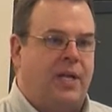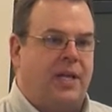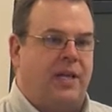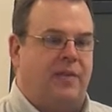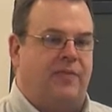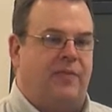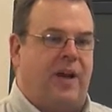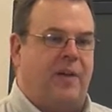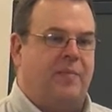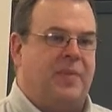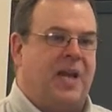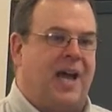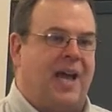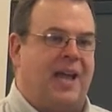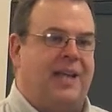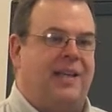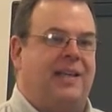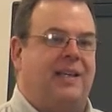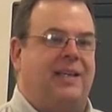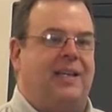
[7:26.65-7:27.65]
If I'm
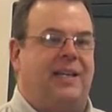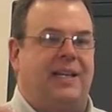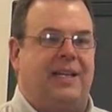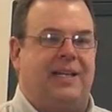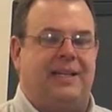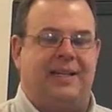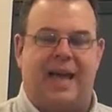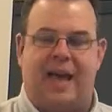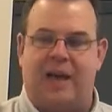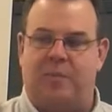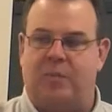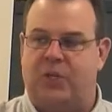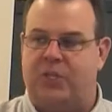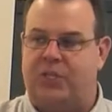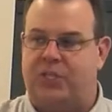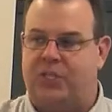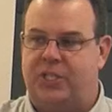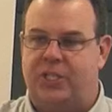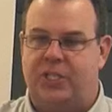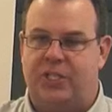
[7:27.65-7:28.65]
not getting that
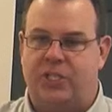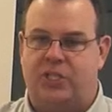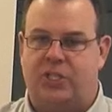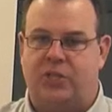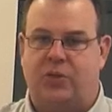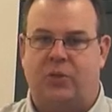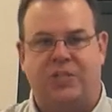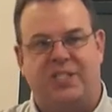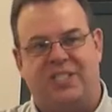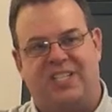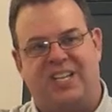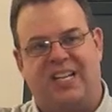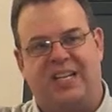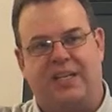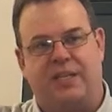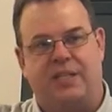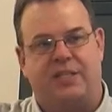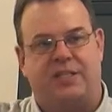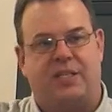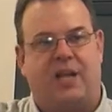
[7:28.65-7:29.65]
much in additional and
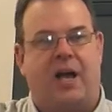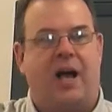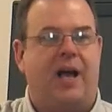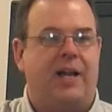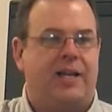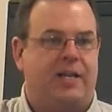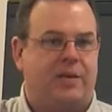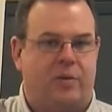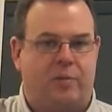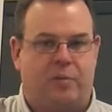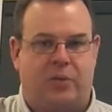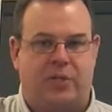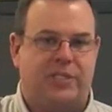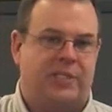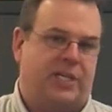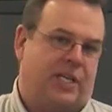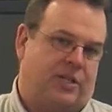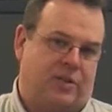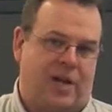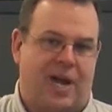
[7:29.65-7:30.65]
setting aside to replace
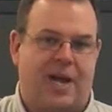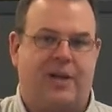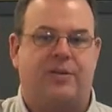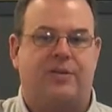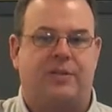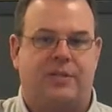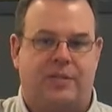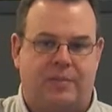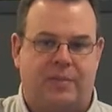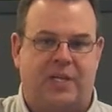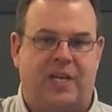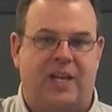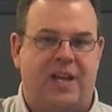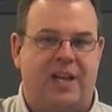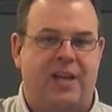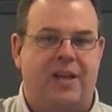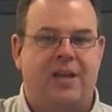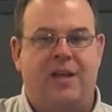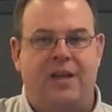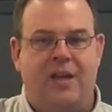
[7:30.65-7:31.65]
that tractor
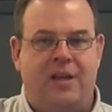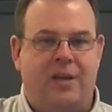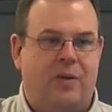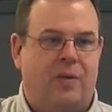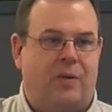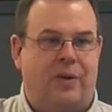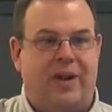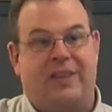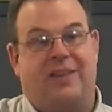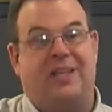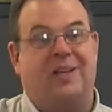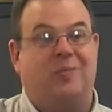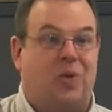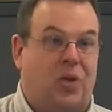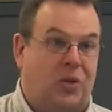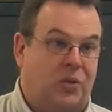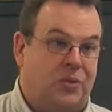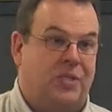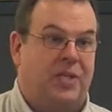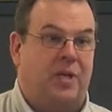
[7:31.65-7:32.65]
someday, when that thing
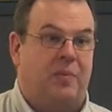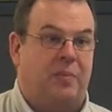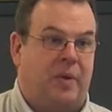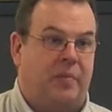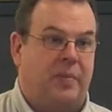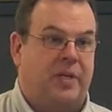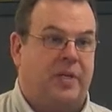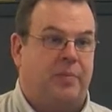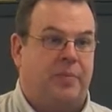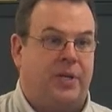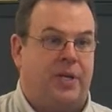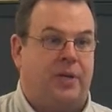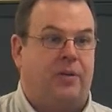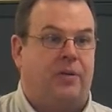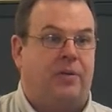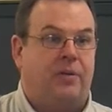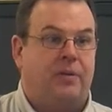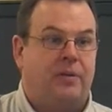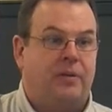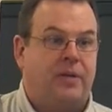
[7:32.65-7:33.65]
blows up, I'm in a
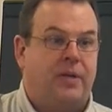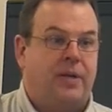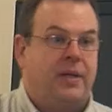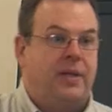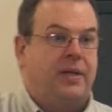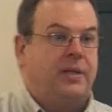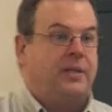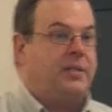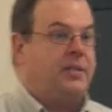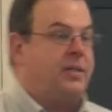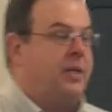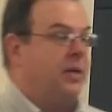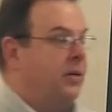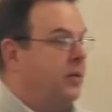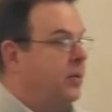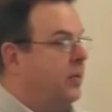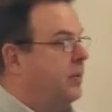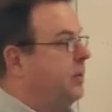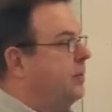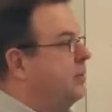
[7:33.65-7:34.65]
pickle.
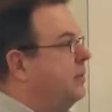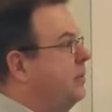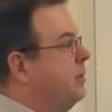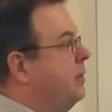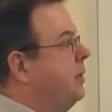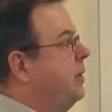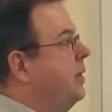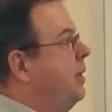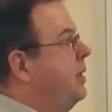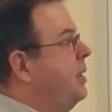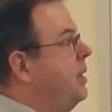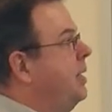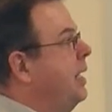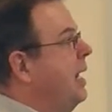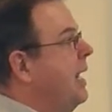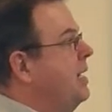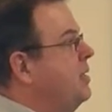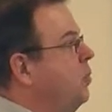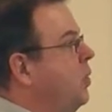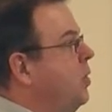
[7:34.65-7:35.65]
So
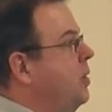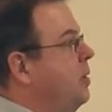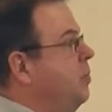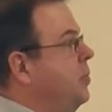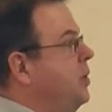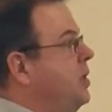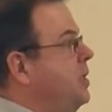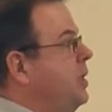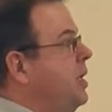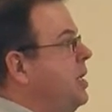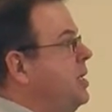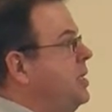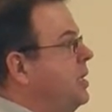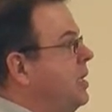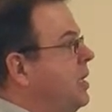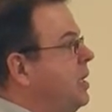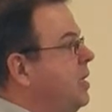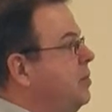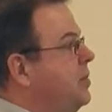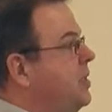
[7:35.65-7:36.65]
that's where
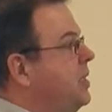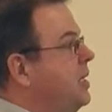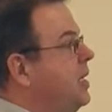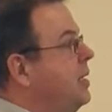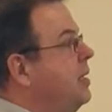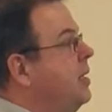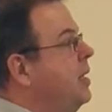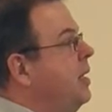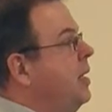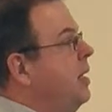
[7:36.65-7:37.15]
depreciation comes in.